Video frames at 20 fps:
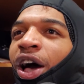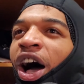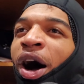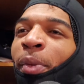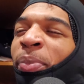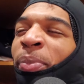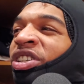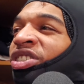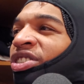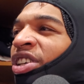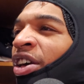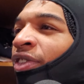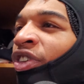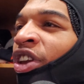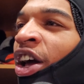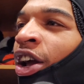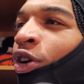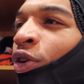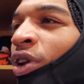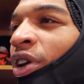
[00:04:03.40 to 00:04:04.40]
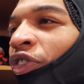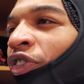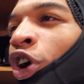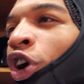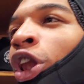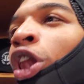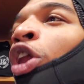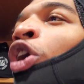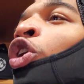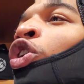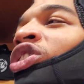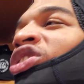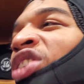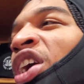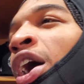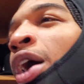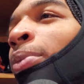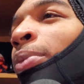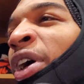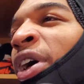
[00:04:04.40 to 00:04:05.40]
I've been saving that griddy for a long
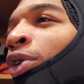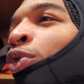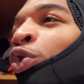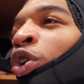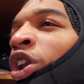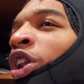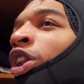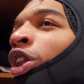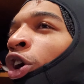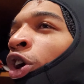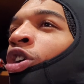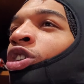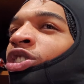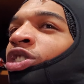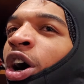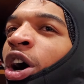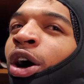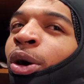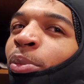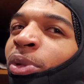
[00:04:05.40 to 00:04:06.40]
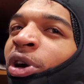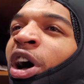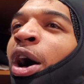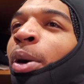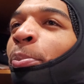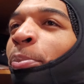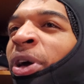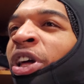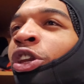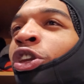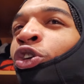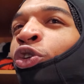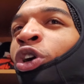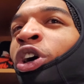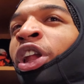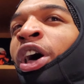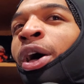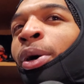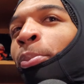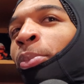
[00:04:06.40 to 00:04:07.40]
time, like really long time, bro. I've been
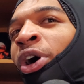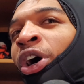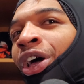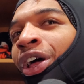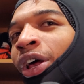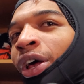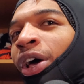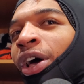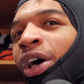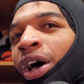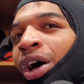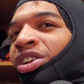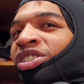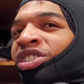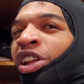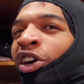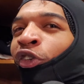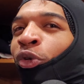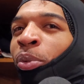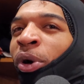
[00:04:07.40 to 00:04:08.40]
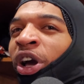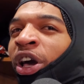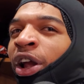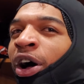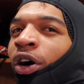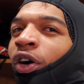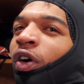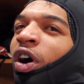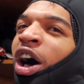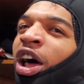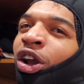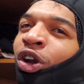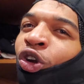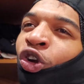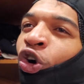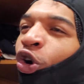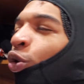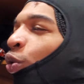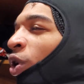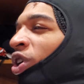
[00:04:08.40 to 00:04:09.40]
doing that, but I just never bring it out. I don't
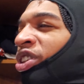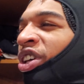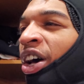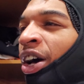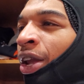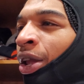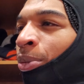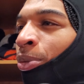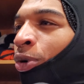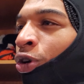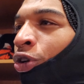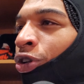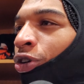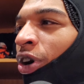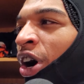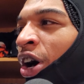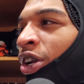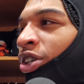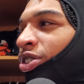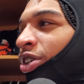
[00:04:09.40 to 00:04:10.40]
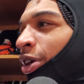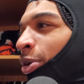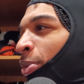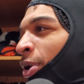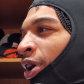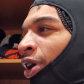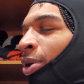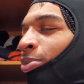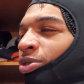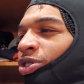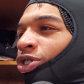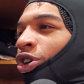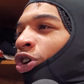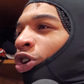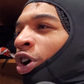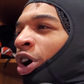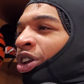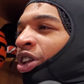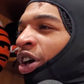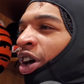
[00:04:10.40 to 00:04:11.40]
know what the hell I'm gonna do, honestly, man. I'm just gonna
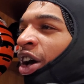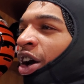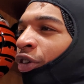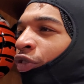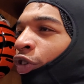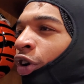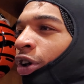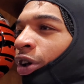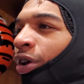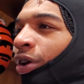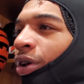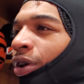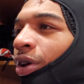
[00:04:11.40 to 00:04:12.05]
go out there and have fun.